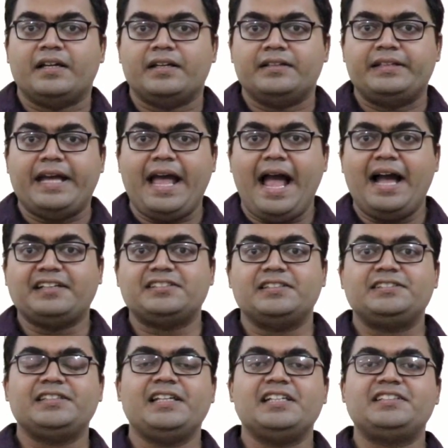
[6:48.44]
they act
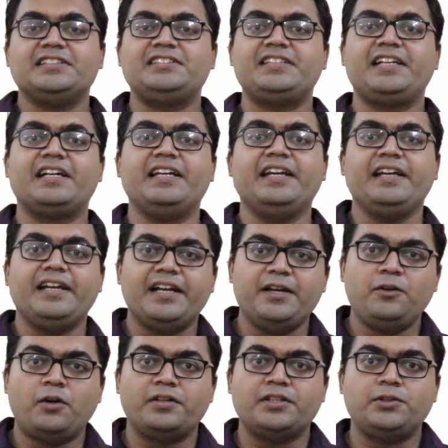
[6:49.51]
synergistically
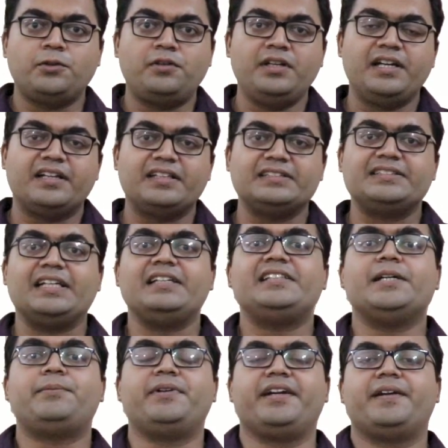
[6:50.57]
in order to clear the cell
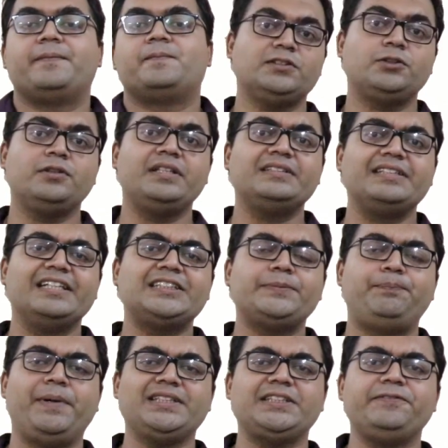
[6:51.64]
debris. So this
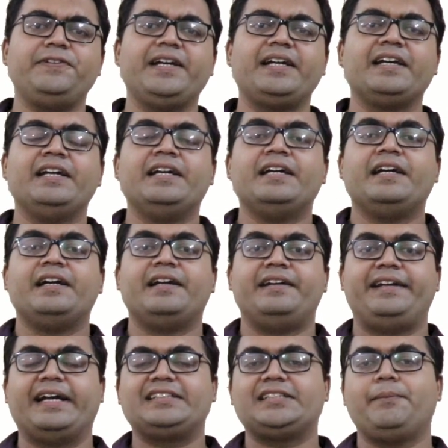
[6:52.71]
specific
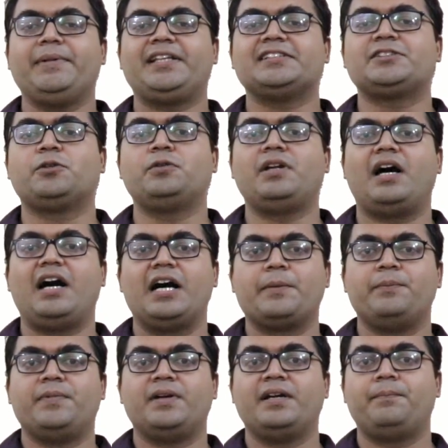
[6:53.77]
dexamethasone
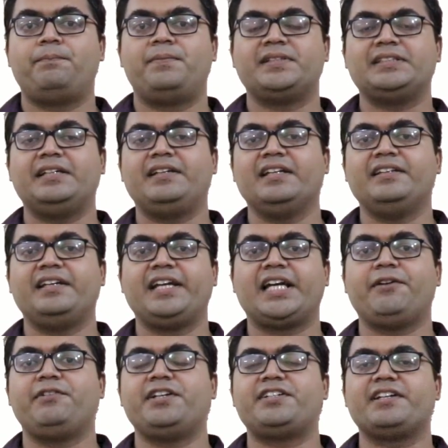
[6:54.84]
arm present in the
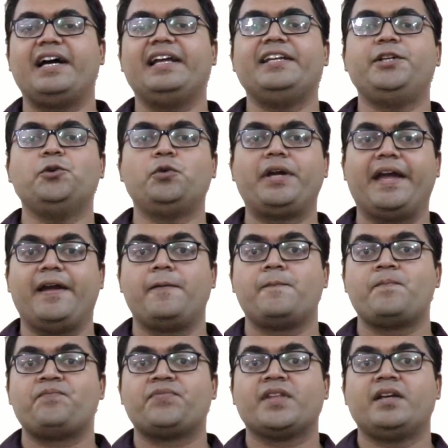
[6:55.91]
recovery trial UK
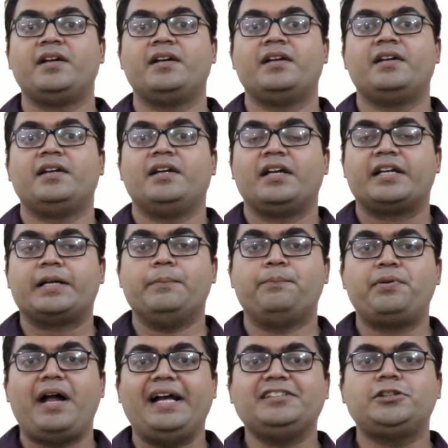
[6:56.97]

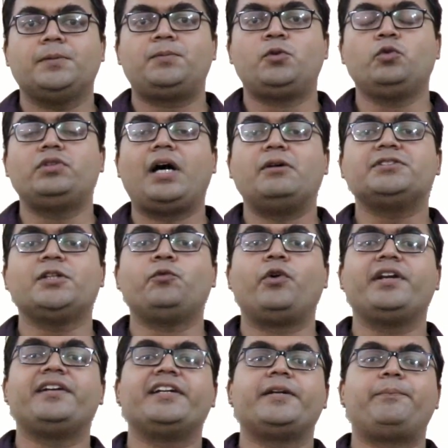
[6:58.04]
comprised of
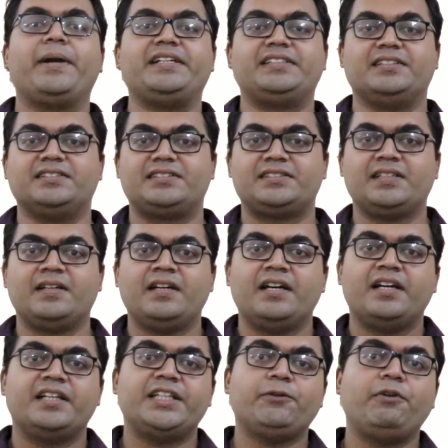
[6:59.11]
2,100 patients.
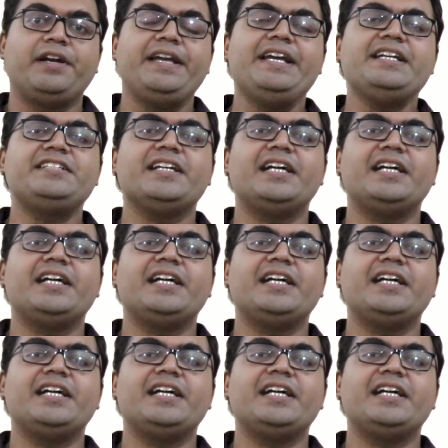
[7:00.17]
They were each